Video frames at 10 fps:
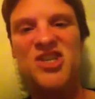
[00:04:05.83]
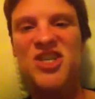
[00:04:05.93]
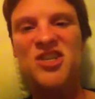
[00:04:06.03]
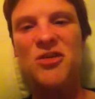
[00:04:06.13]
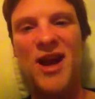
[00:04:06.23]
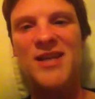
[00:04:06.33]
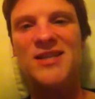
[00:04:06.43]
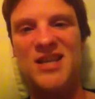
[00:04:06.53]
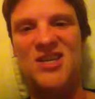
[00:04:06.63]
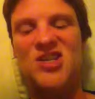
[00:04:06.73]
She's
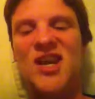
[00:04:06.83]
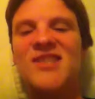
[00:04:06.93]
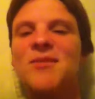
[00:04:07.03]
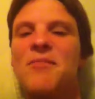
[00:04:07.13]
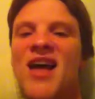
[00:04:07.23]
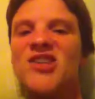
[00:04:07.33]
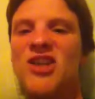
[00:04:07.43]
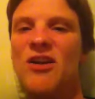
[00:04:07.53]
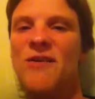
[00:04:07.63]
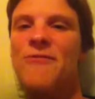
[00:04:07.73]
crazy. She has
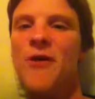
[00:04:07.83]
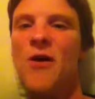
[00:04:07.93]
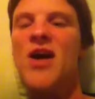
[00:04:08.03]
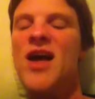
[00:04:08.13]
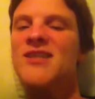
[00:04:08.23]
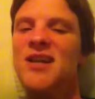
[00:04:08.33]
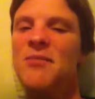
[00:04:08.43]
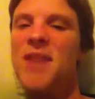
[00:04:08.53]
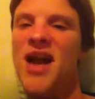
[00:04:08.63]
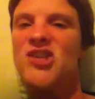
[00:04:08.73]
imaginary fo- has an
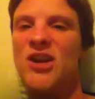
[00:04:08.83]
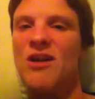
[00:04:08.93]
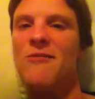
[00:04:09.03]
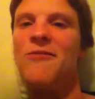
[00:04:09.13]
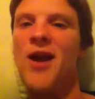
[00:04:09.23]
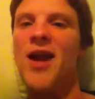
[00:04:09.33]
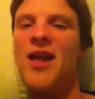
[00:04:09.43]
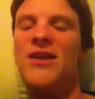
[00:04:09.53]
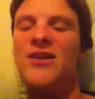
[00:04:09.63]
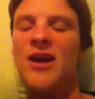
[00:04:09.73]
imaginary
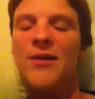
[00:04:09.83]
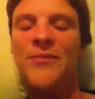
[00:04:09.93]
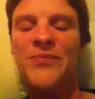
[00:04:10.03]
friend, or